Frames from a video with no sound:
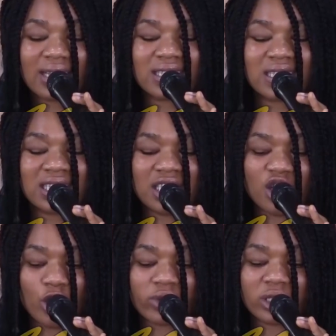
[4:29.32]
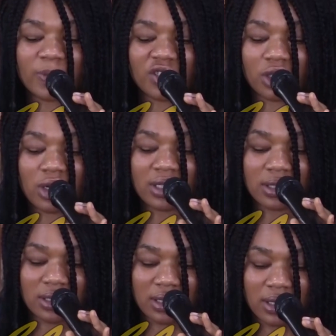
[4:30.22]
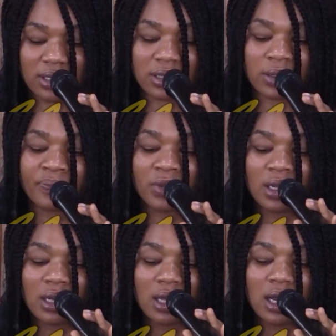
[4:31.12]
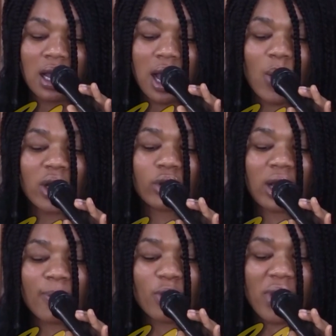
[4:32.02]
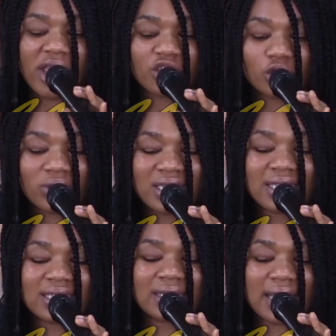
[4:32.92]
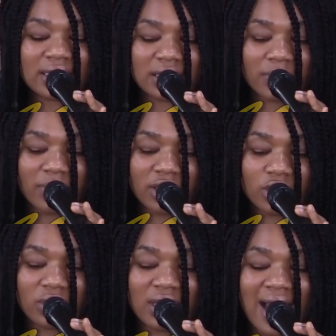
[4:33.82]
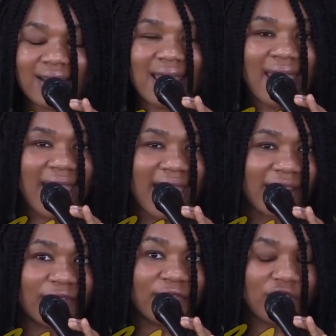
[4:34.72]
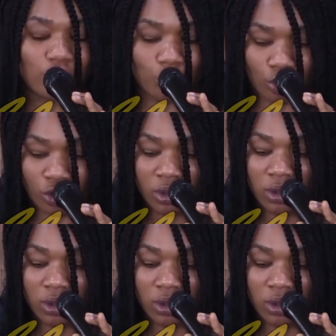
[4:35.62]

and senior special assistants. Our collaboration is a testament to the adhered vision